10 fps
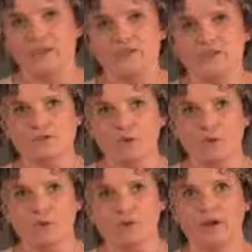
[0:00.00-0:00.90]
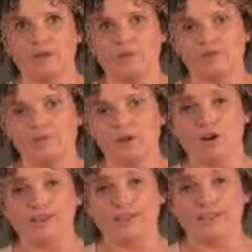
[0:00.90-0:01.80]
So this
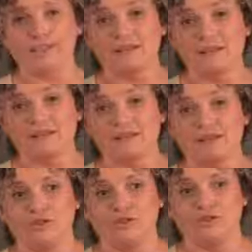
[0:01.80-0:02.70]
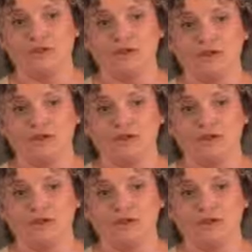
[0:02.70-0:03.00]
program's asking me to